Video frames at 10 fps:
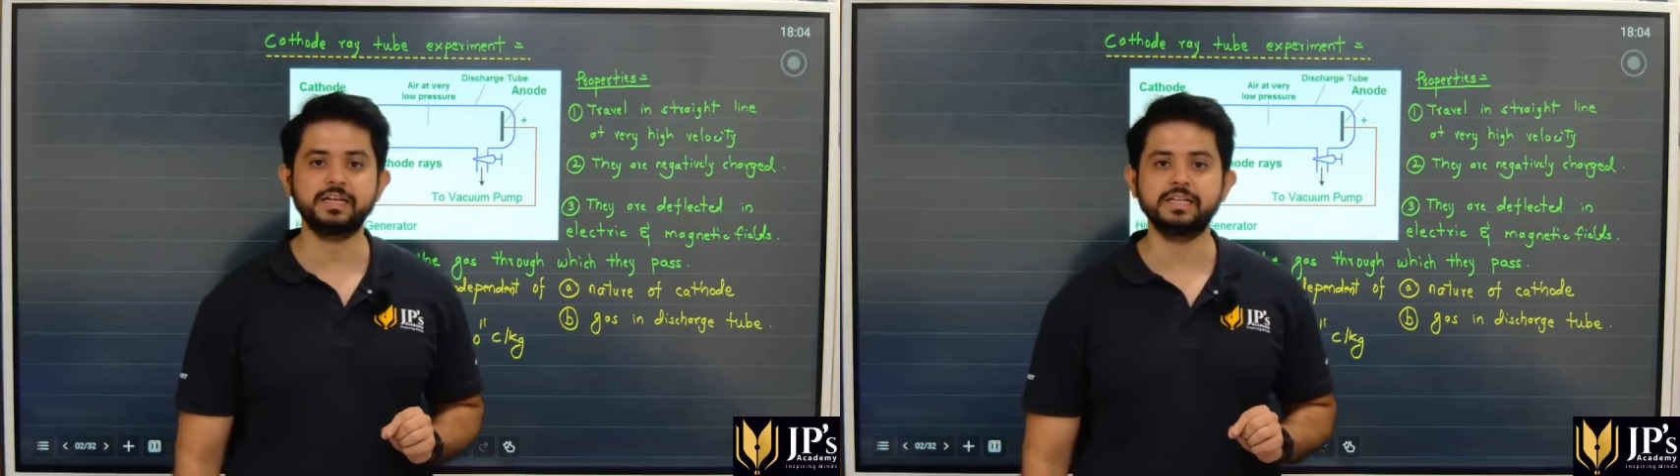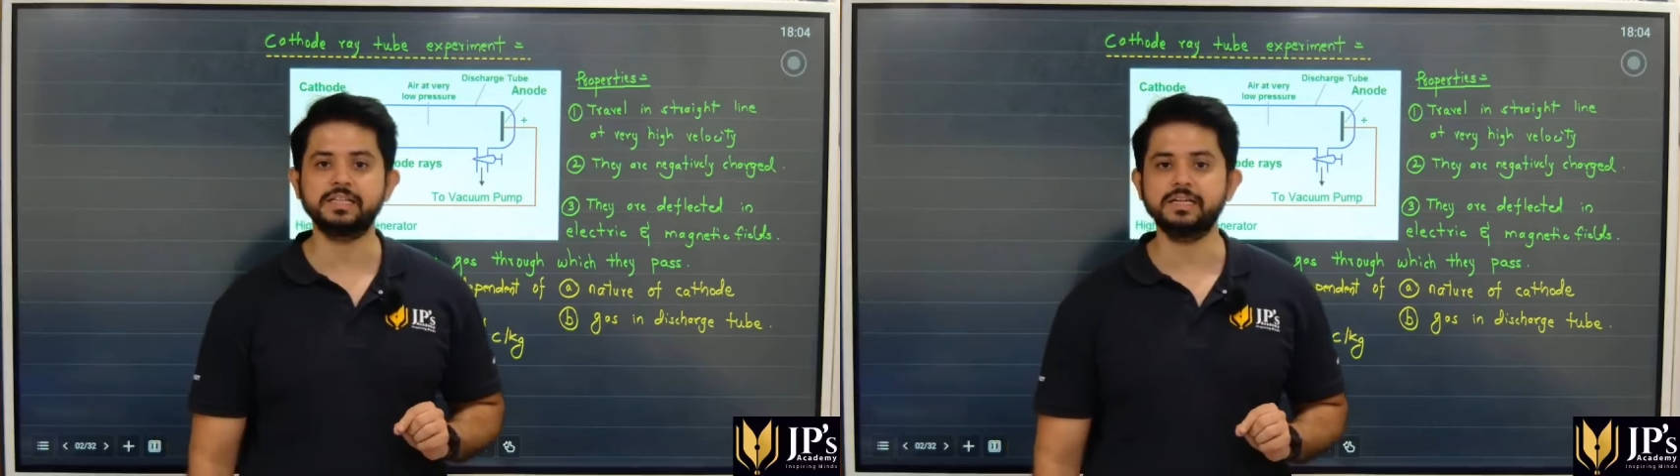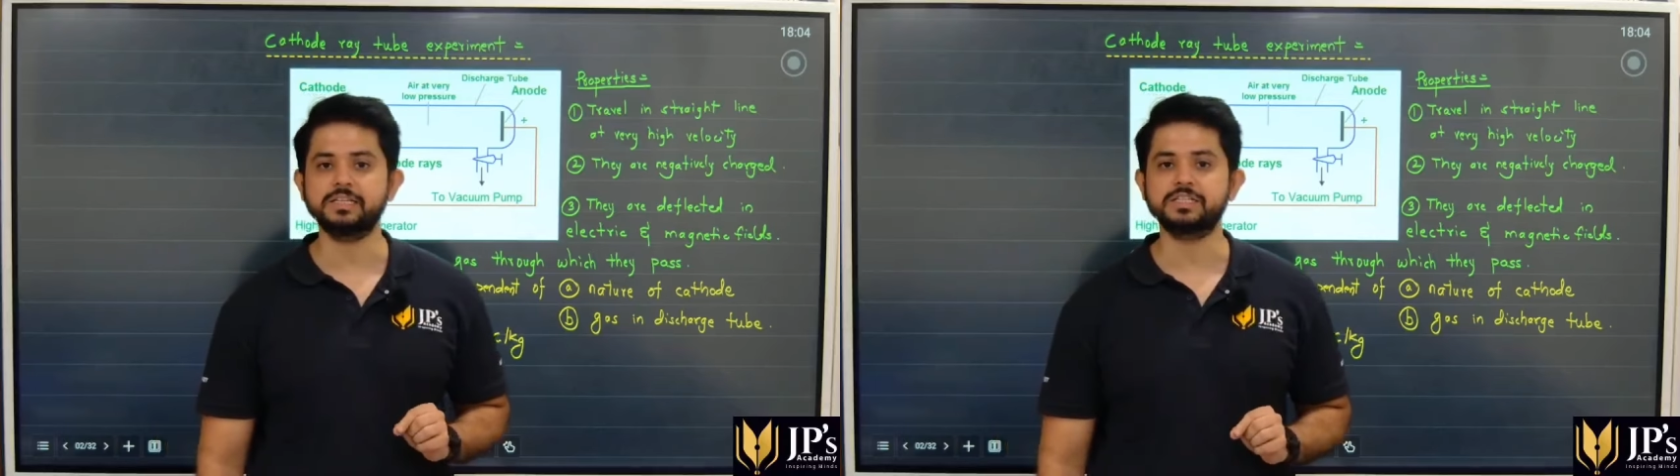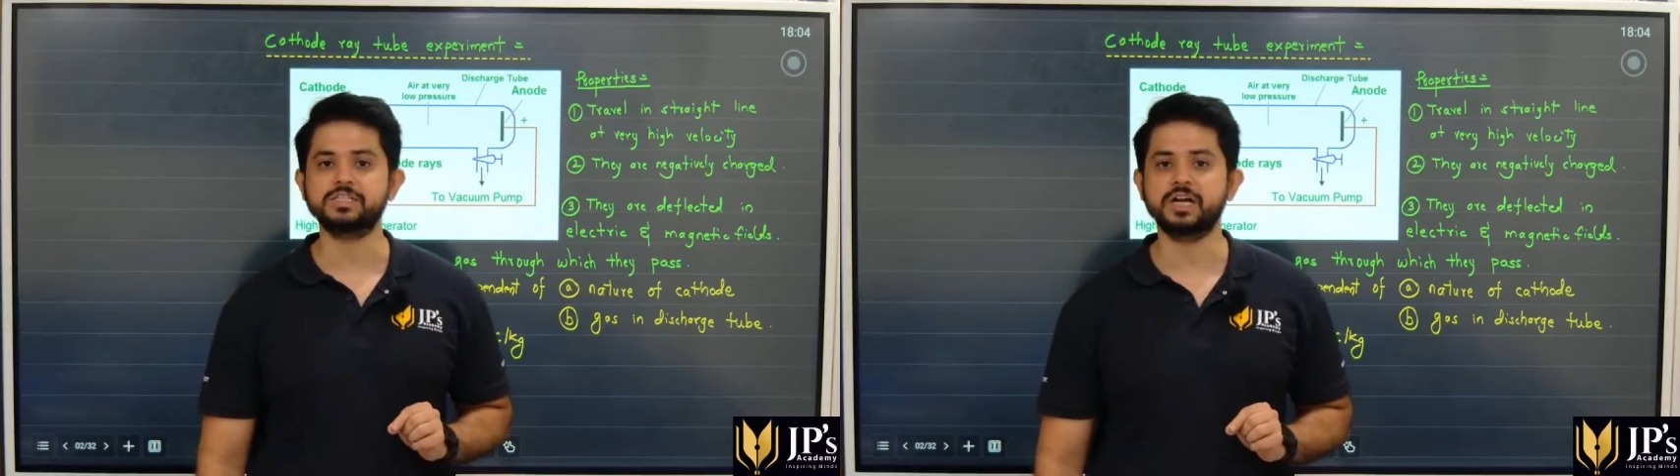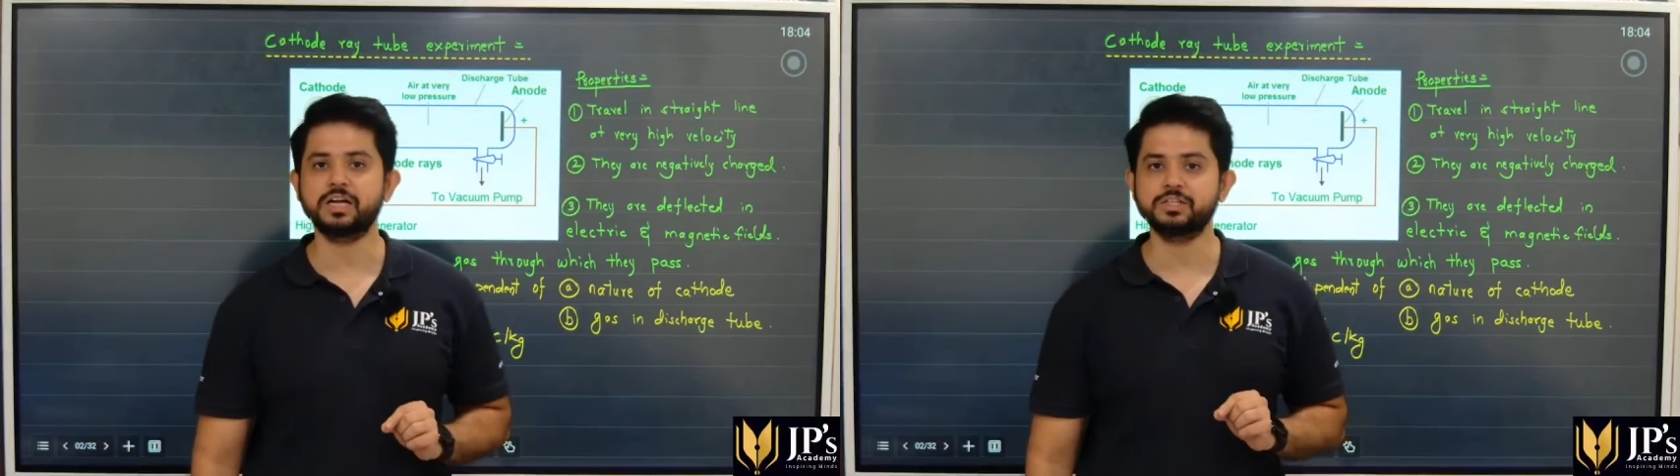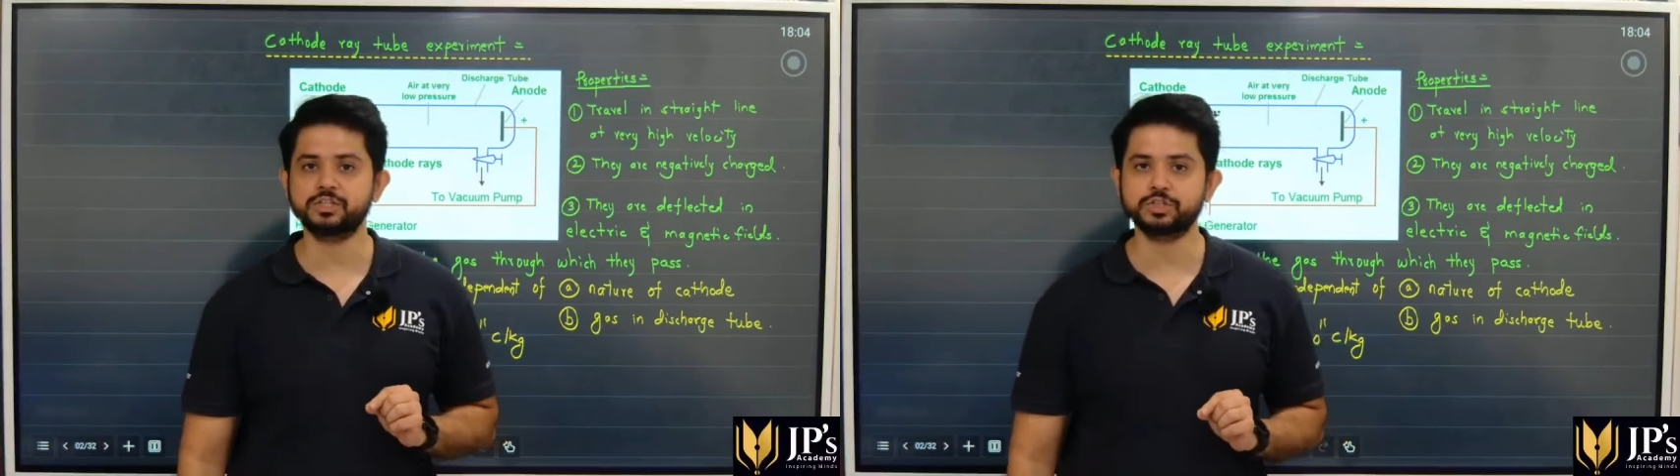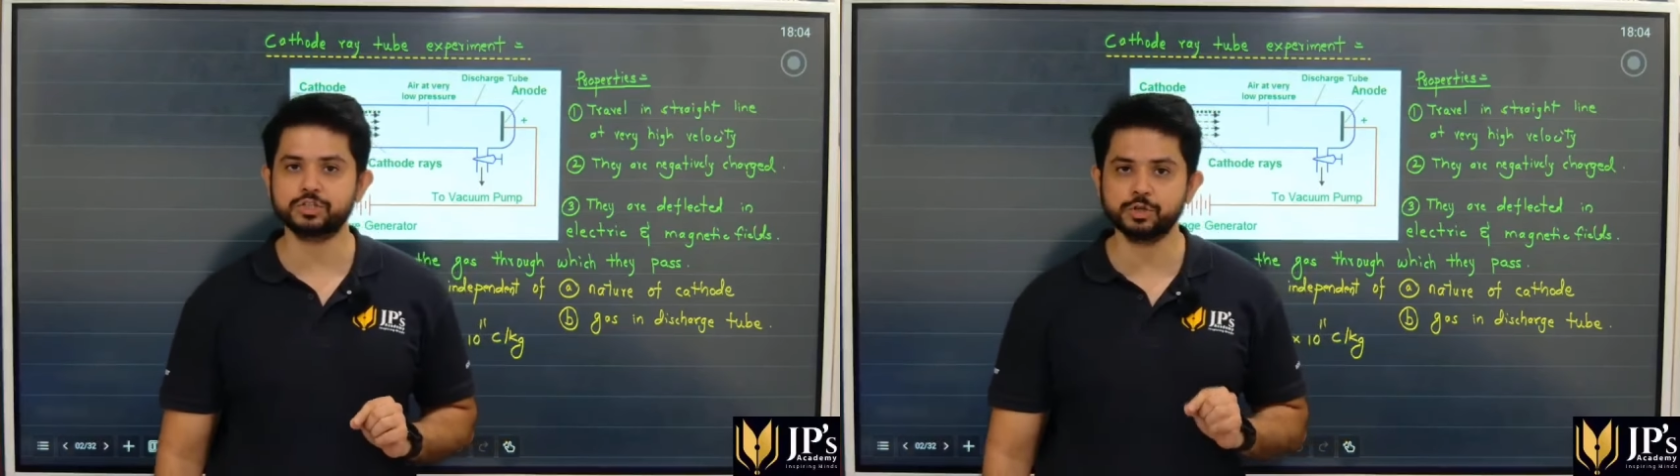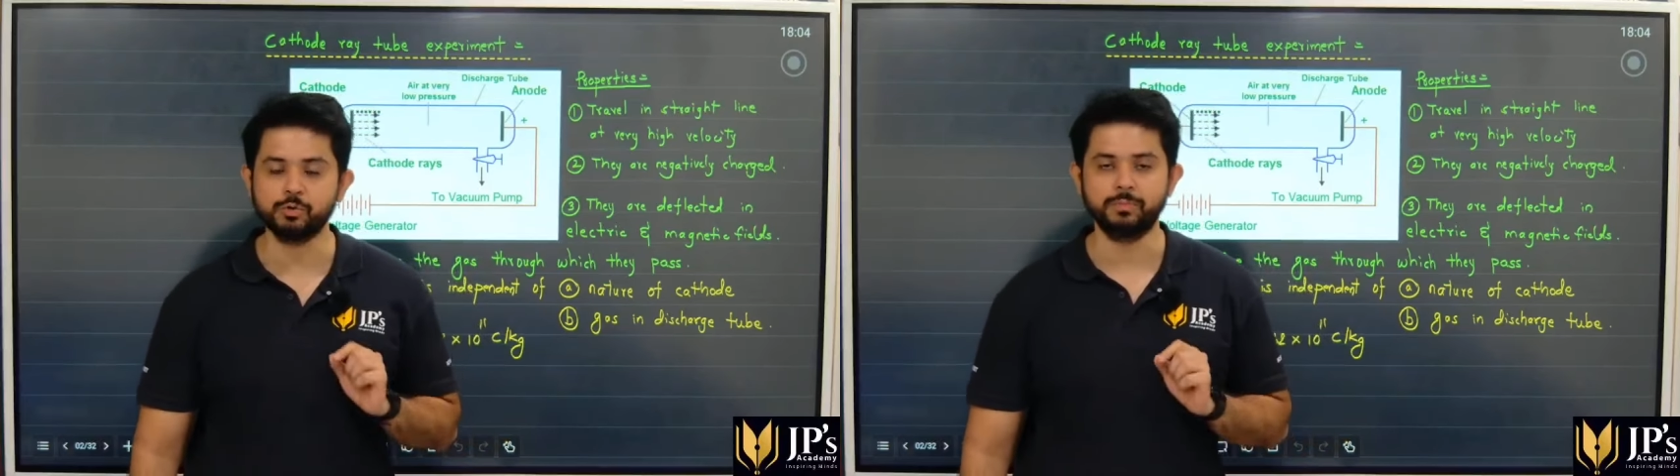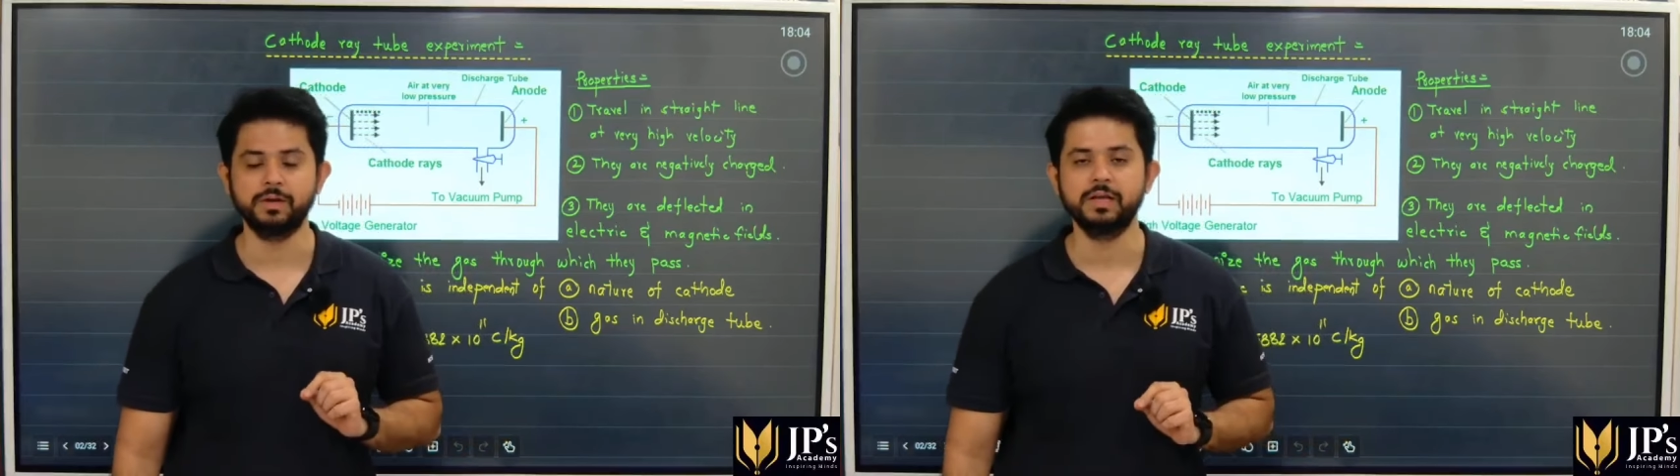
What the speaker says: in the discharge tube.